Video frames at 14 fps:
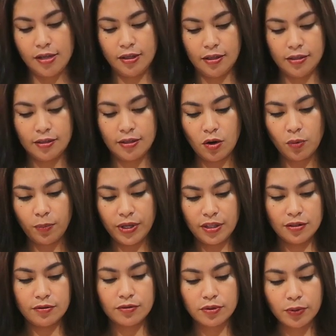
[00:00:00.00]
let's open
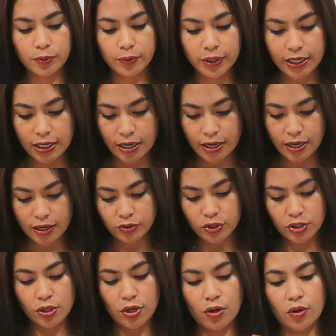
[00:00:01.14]
this right now.
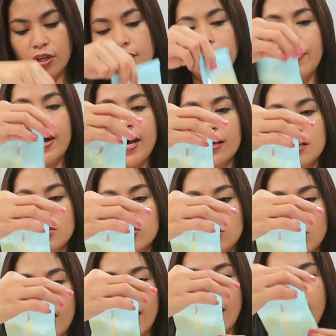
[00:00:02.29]
So in the package
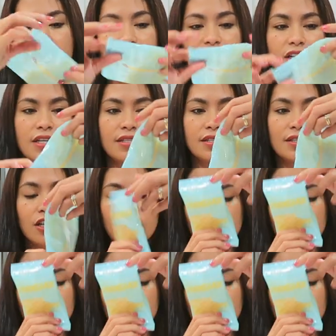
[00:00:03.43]
you have this